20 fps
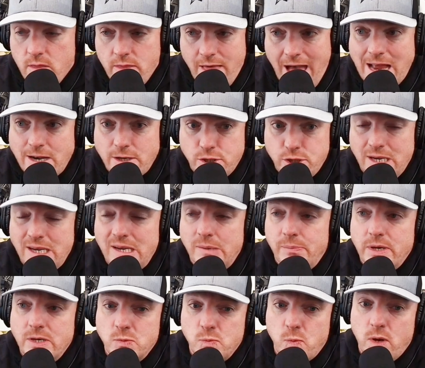That
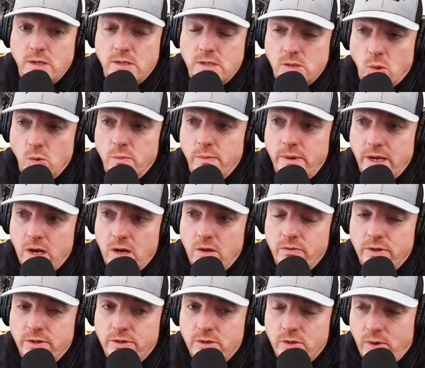Jeep is what sold me
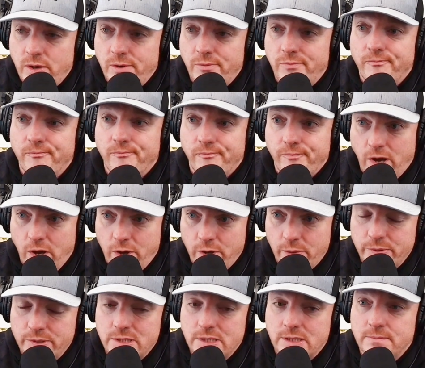on the 2.0,
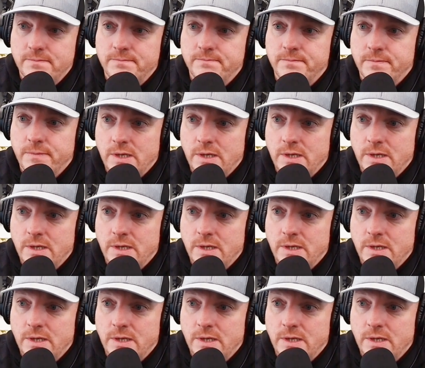100%.